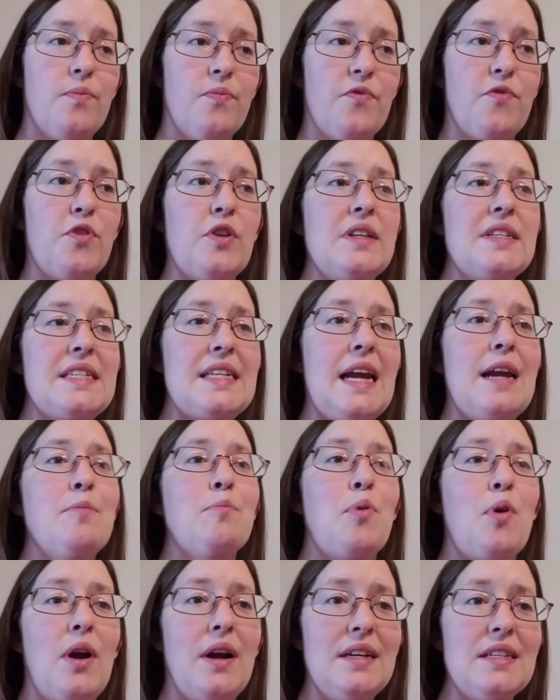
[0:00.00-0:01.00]
for the same
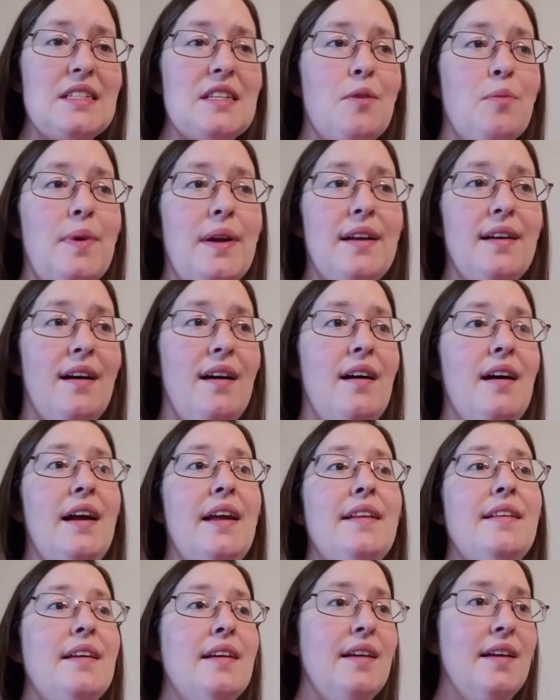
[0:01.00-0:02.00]
price that we
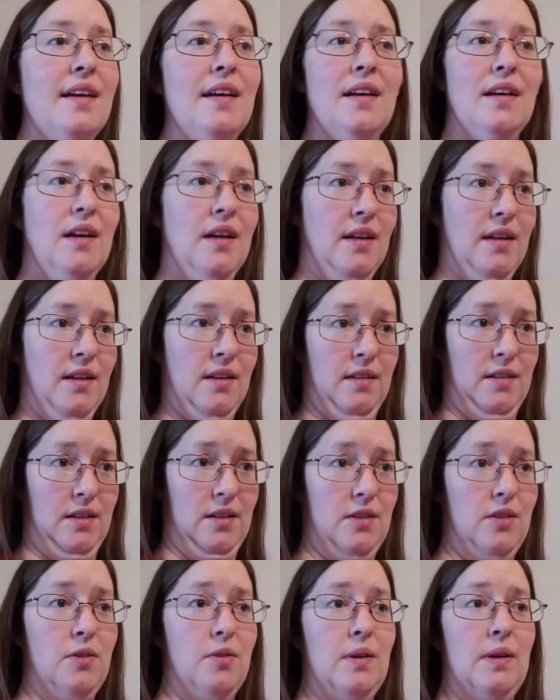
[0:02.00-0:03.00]
got,
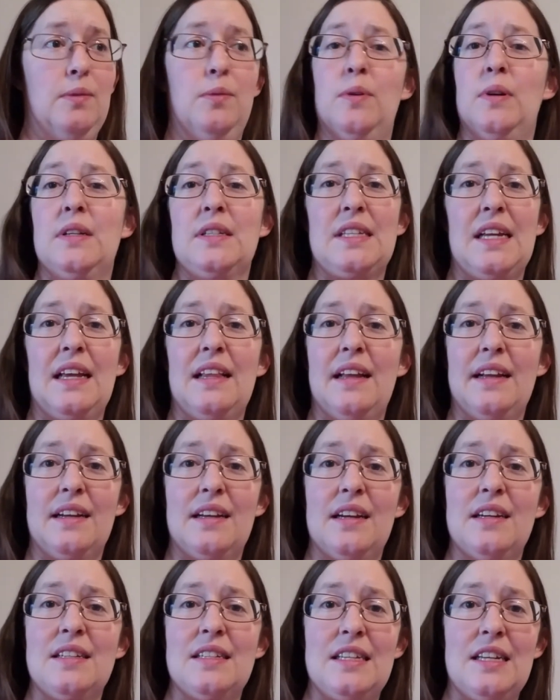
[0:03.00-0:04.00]
oh, I want to say like
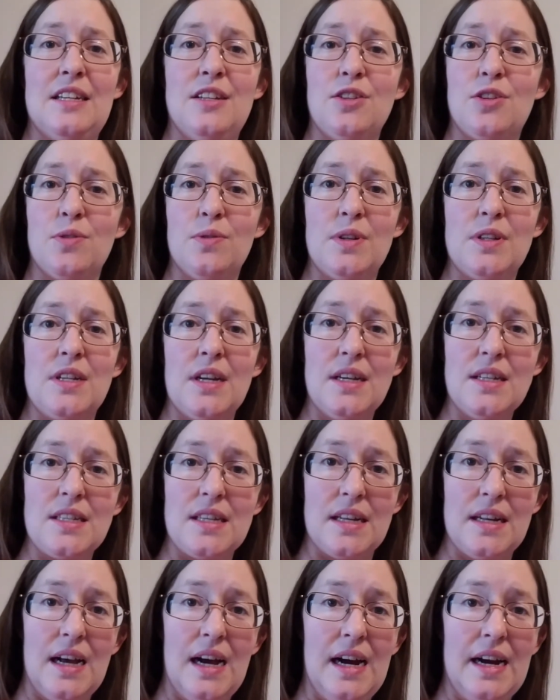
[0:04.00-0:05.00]
10 to a
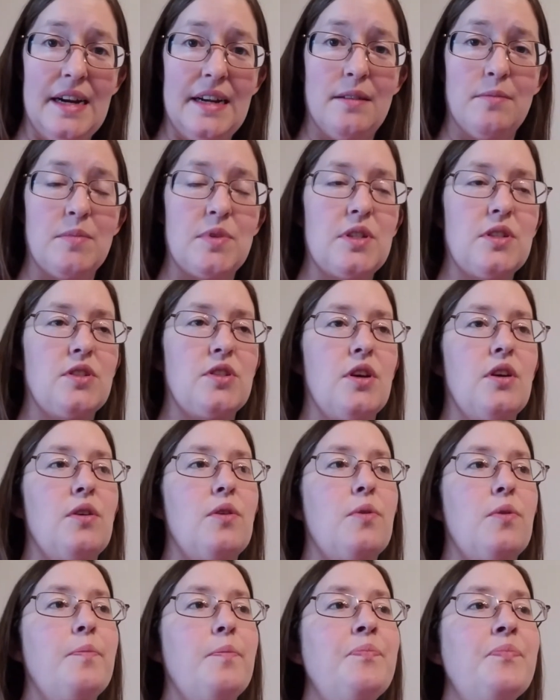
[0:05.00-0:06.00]
dozen items.
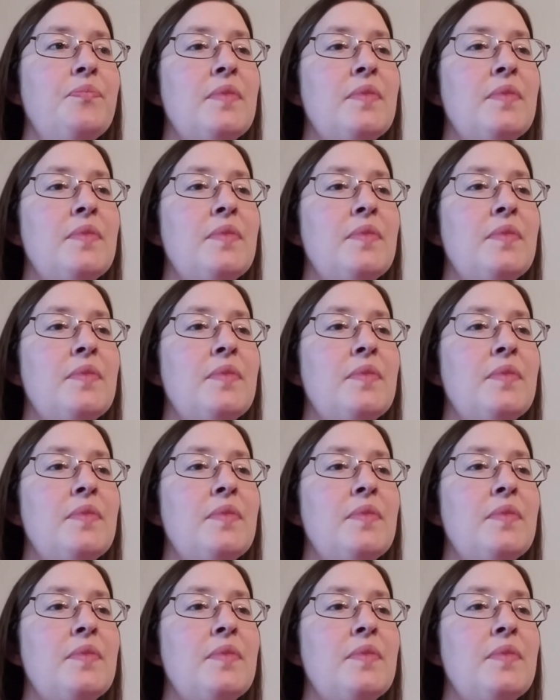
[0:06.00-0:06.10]
So